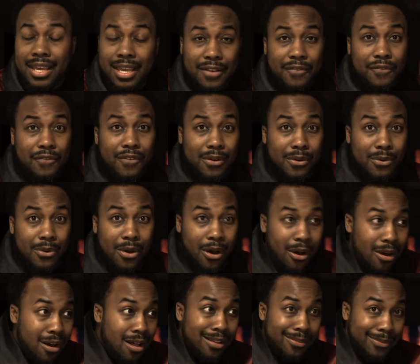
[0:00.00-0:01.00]
if
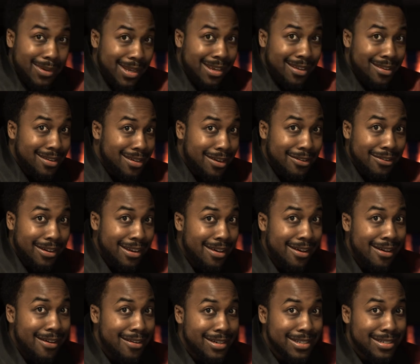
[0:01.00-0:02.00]
all we can agree
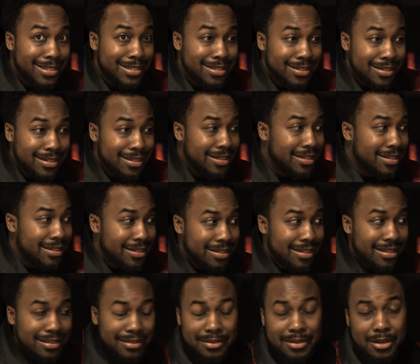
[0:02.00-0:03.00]
on is
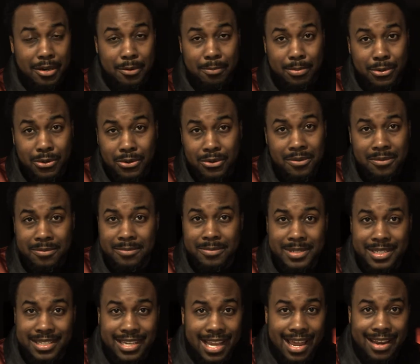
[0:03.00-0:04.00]
a broom
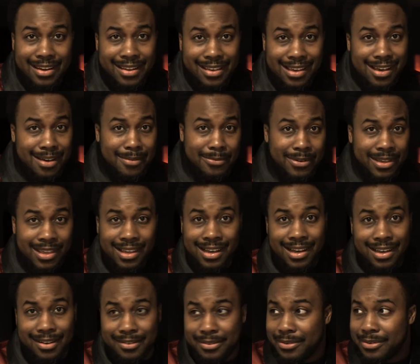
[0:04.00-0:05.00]
standing up, we
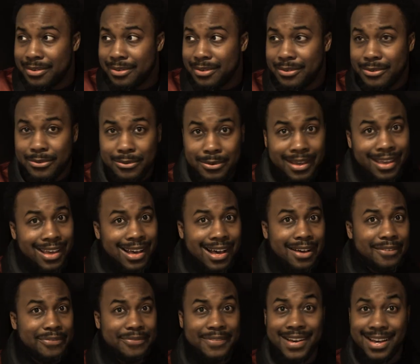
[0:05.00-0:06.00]

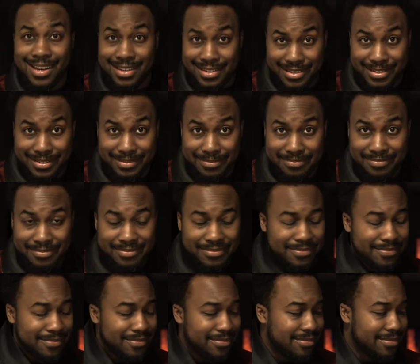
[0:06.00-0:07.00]
are fucked.
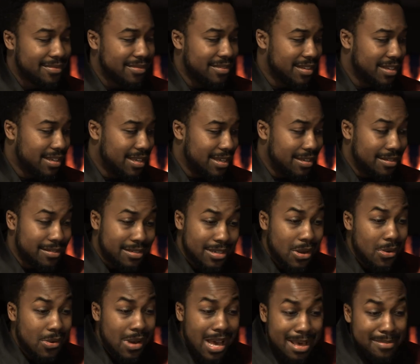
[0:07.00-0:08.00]

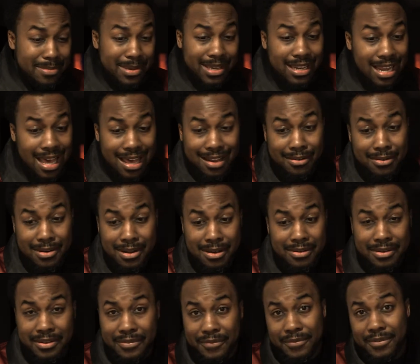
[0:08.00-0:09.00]
So, I mean, I don't
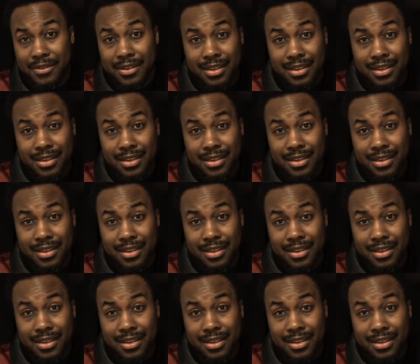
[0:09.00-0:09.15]
know if